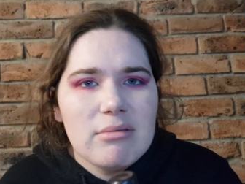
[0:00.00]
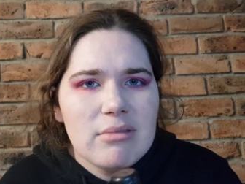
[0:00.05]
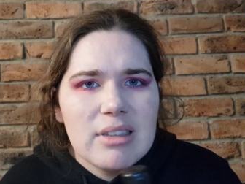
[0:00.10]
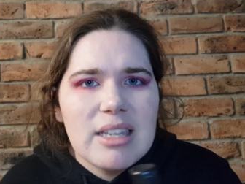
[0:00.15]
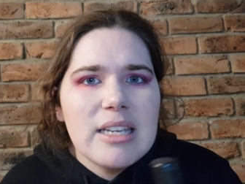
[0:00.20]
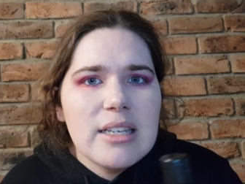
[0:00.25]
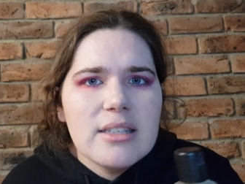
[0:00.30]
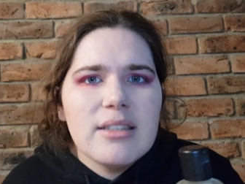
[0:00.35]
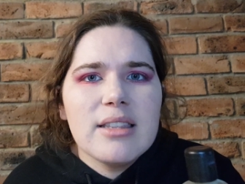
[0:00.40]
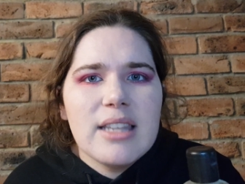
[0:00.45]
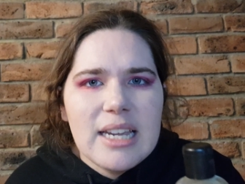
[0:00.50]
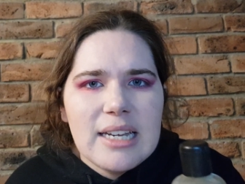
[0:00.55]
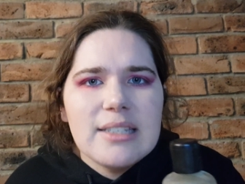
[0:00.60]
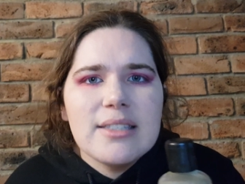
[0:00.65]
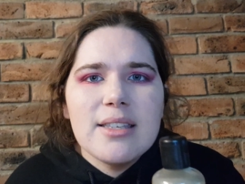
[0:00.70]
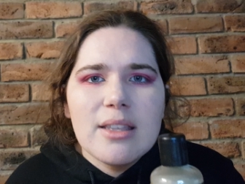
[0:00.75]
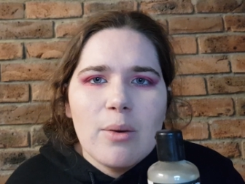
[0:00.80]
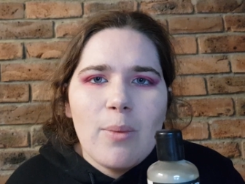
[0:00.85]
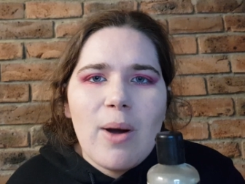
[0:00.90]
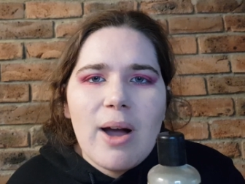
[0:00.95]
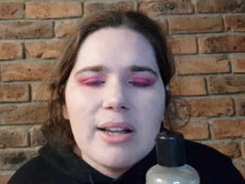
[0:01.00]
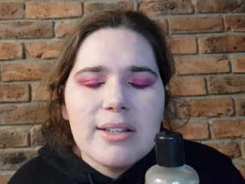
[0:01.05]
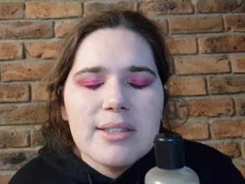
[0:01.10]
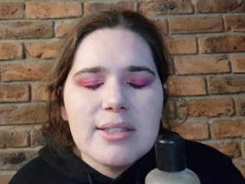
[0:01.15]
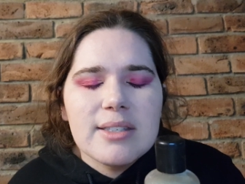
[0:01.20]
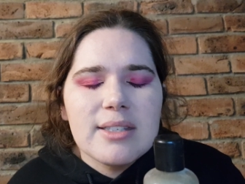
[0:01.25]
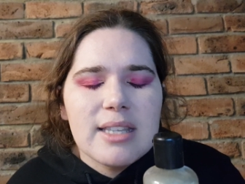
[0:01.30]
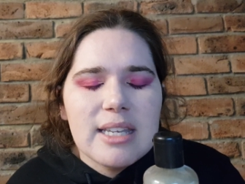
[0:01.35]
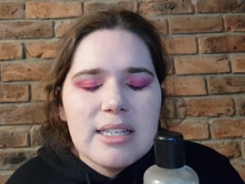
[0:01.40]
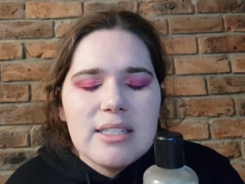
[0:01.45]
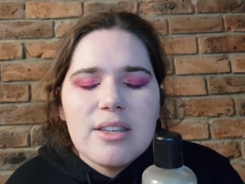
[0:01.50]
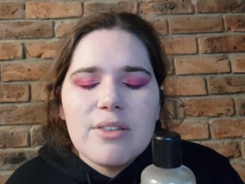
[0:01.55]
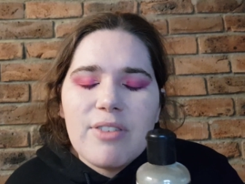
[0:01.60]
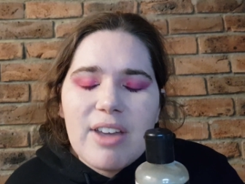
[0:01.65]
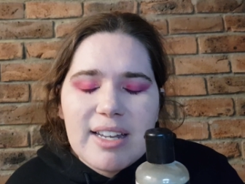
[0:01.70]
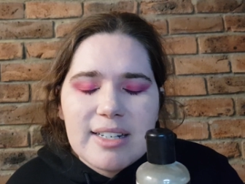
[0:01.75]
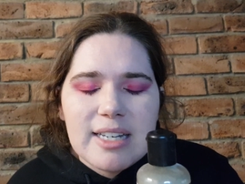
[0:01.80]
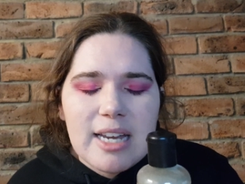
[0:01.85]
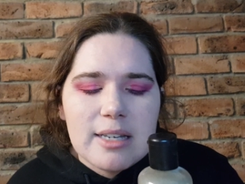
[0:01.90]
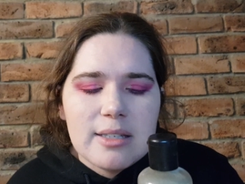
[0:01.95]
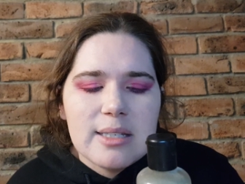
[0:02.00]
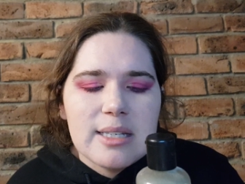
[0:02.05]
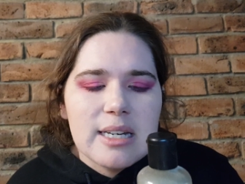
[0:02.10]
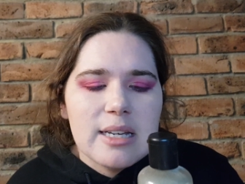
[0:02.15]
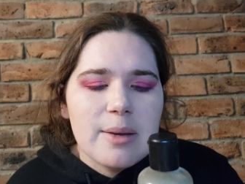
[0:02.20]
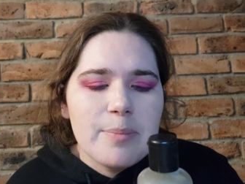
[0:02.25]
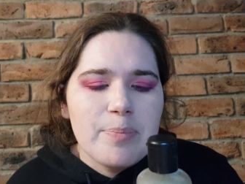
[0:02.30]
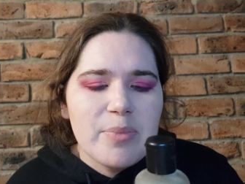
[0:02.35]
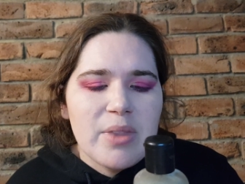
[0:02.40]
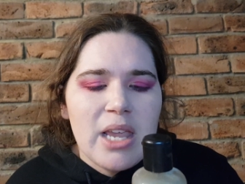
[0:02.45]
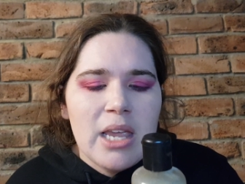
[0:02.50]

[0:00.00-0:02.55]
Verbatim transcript: They, these are the ones, these are fantastic.